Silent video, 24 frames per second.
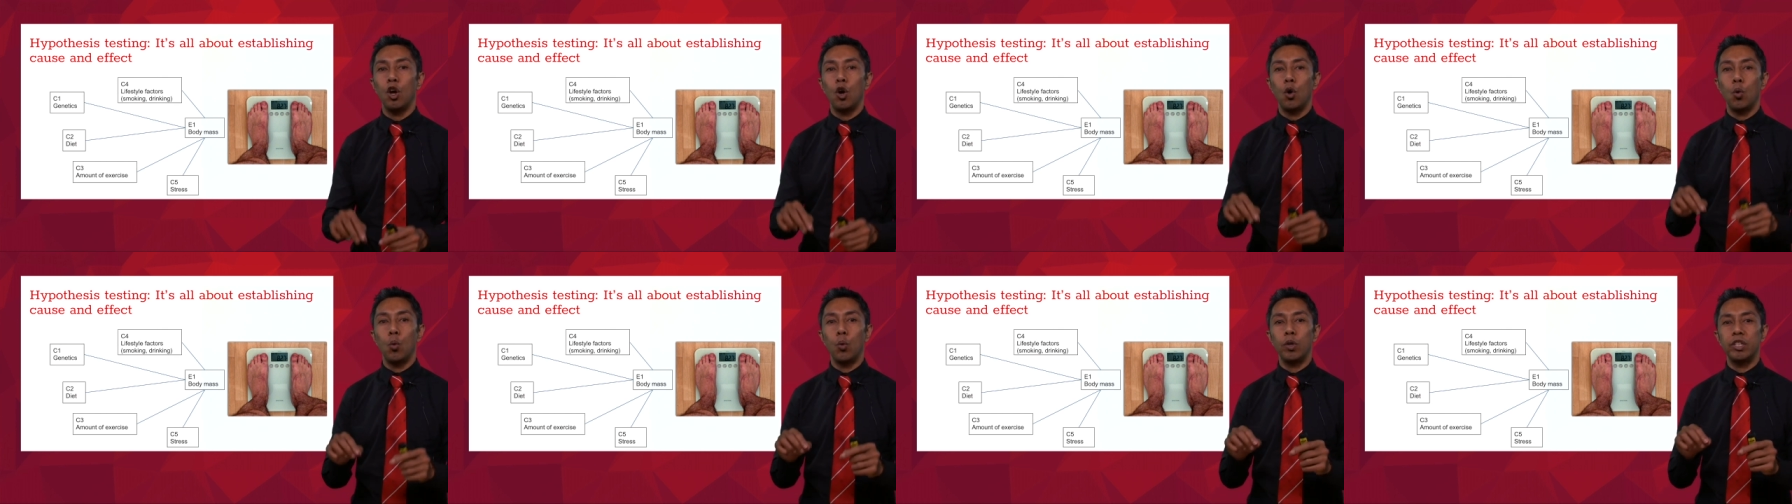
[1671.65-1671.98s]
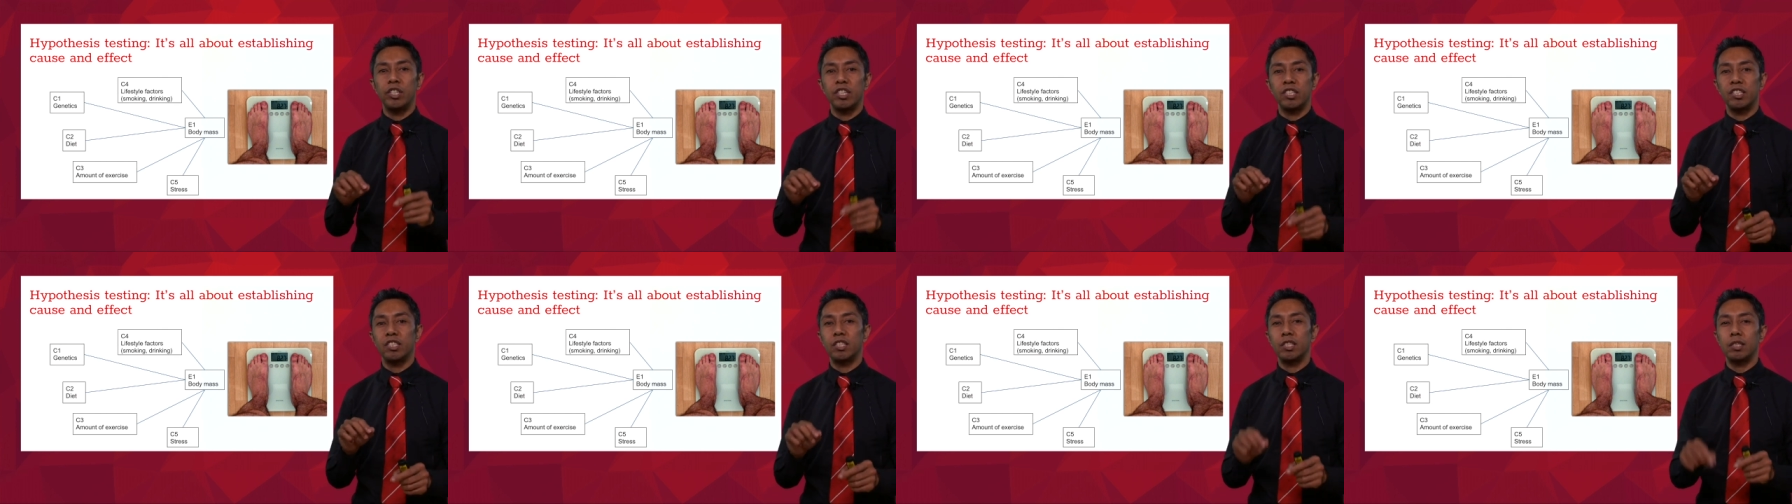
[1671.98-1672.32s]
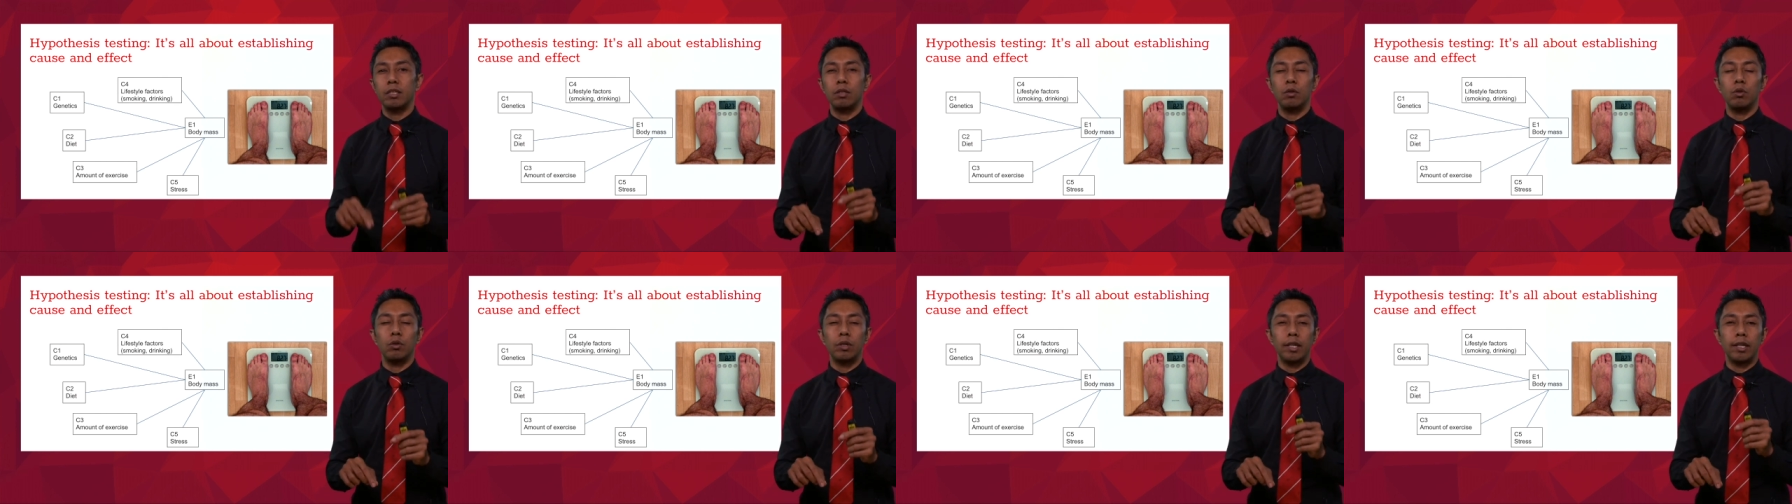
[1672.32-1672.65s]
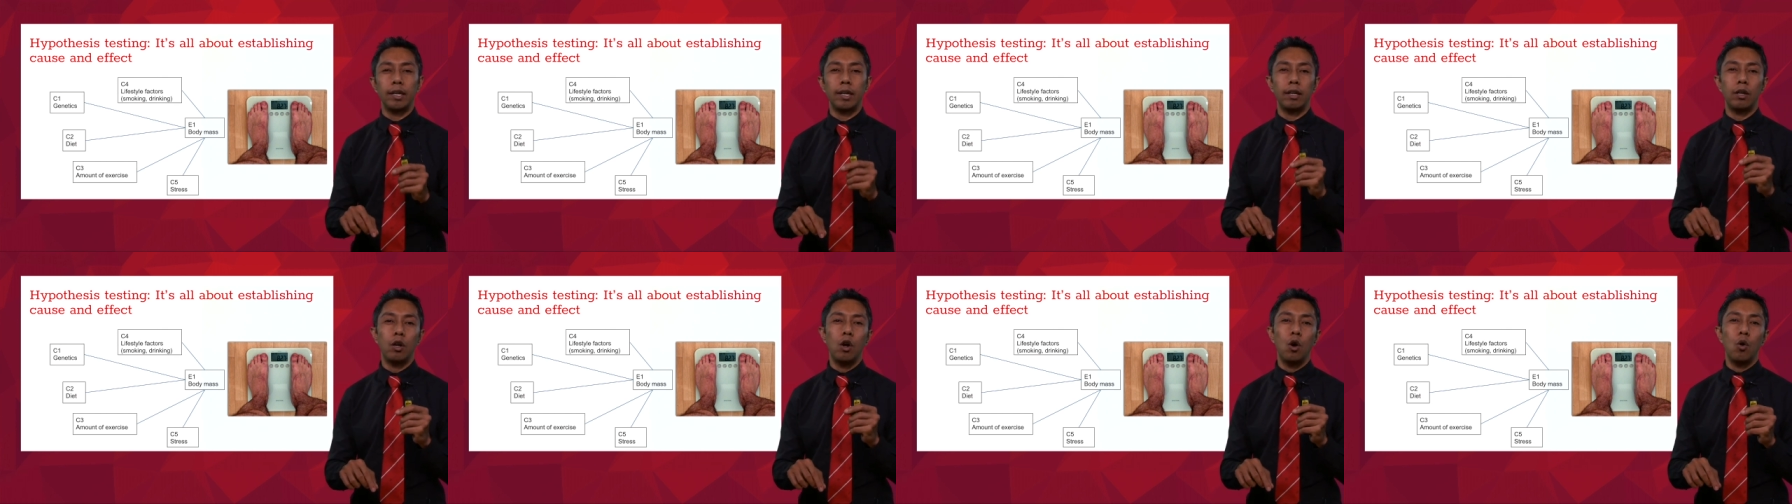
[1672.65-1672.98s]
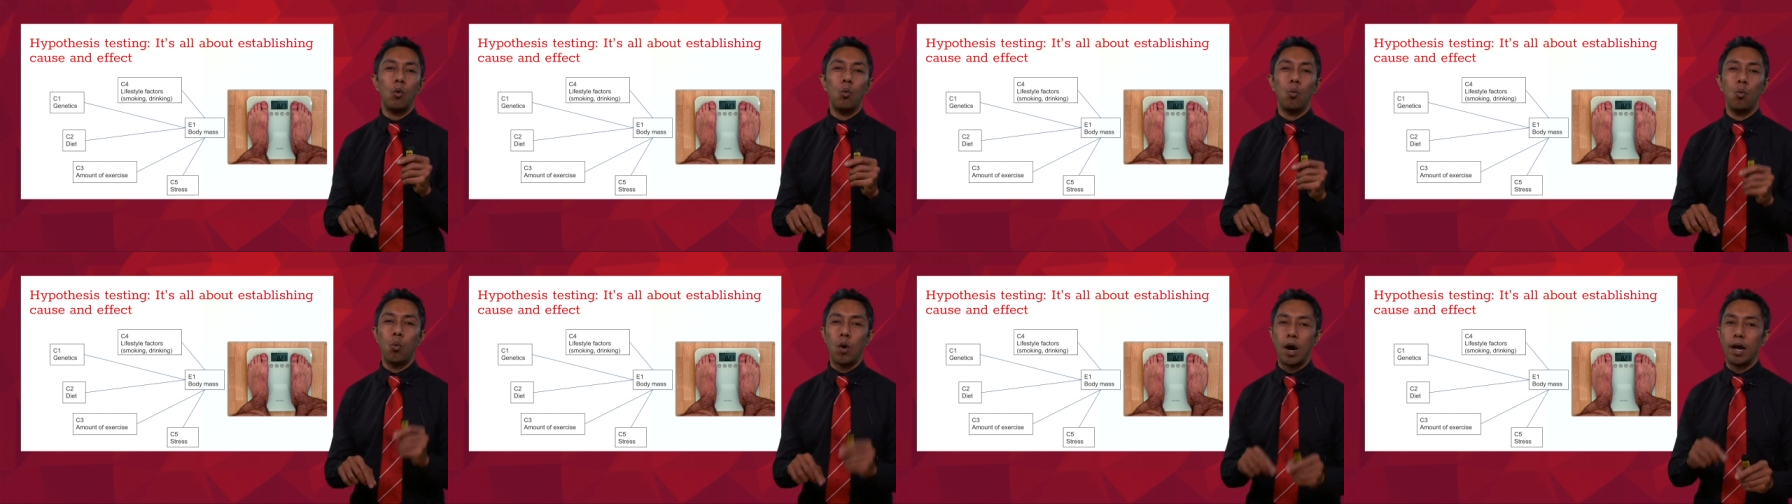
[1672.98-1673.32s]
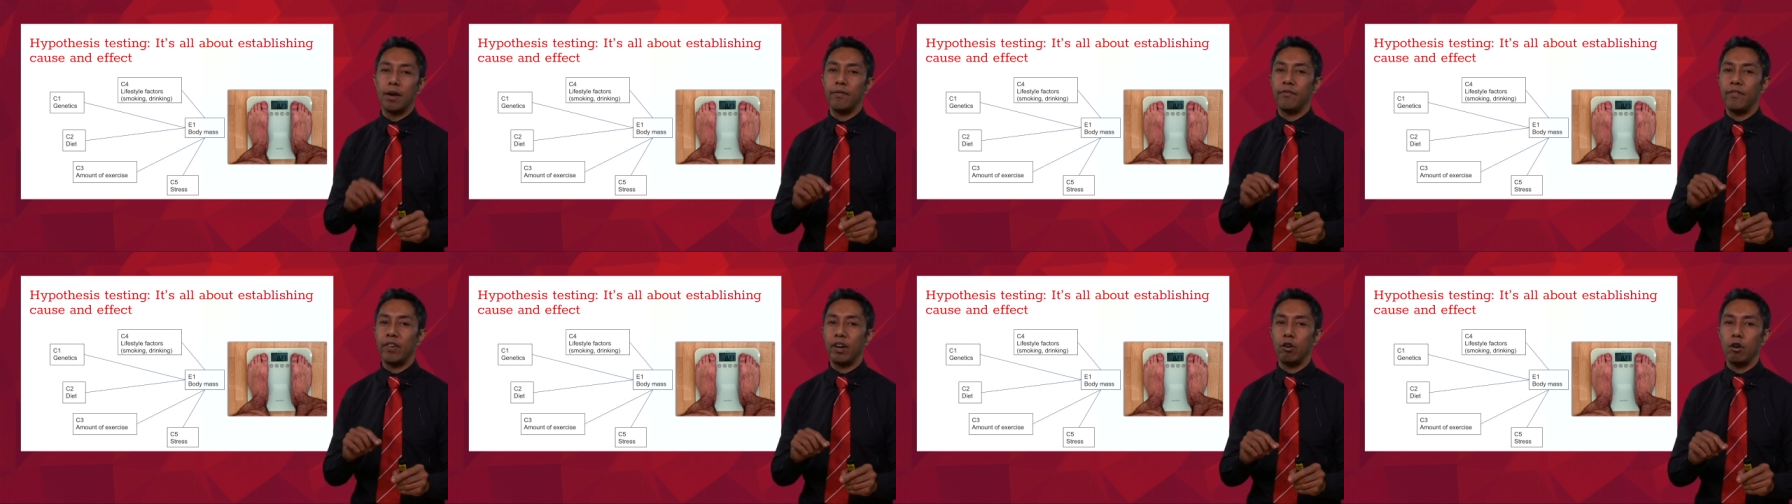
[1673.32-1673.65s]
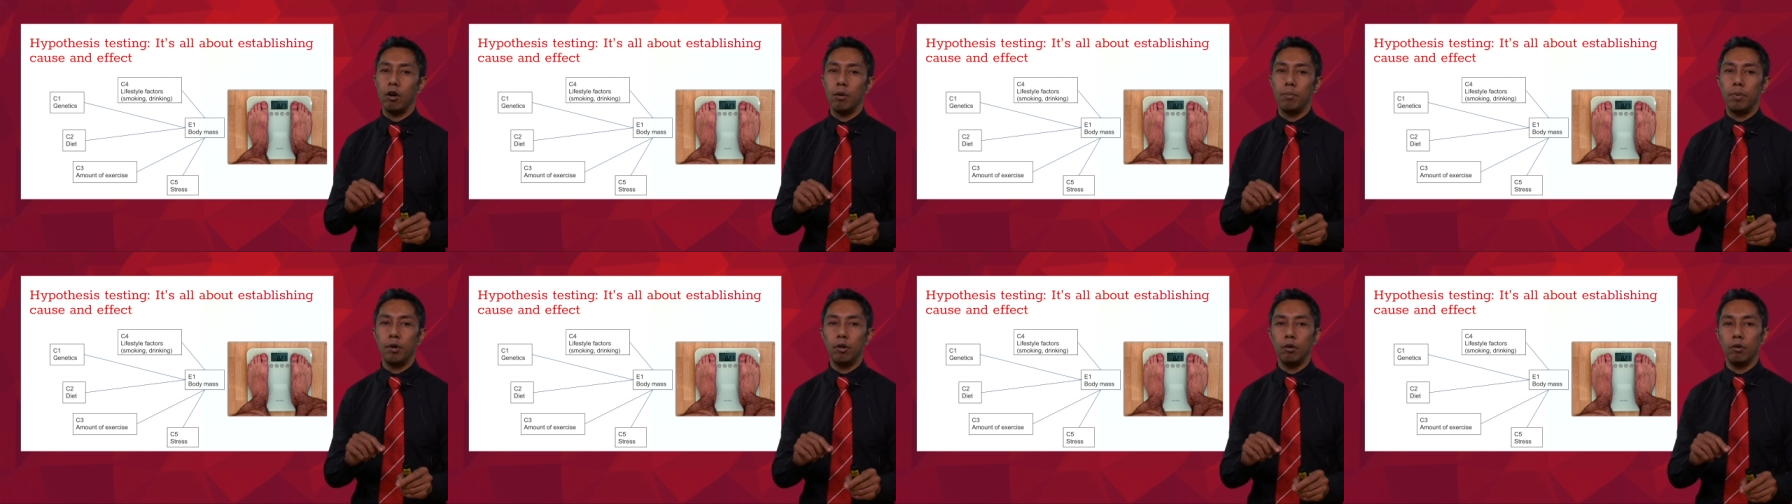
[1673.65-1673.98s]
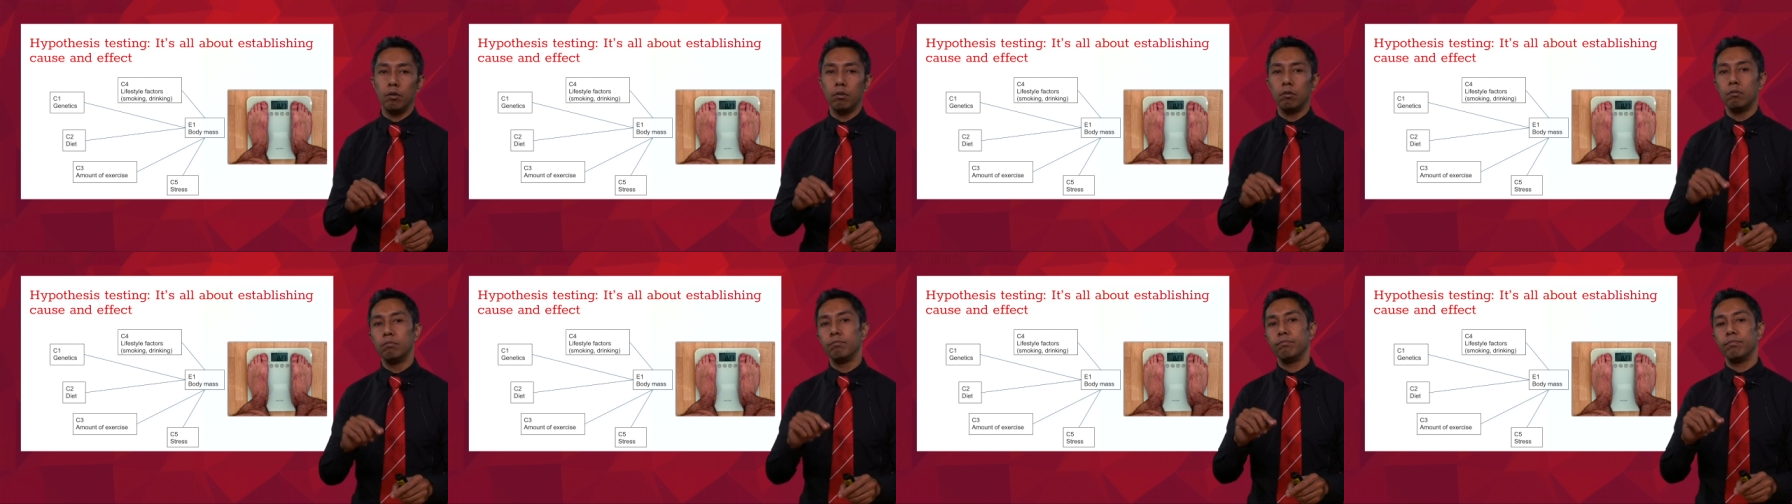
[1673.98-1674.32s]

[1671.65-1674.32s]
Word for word: which is just looking at one variable,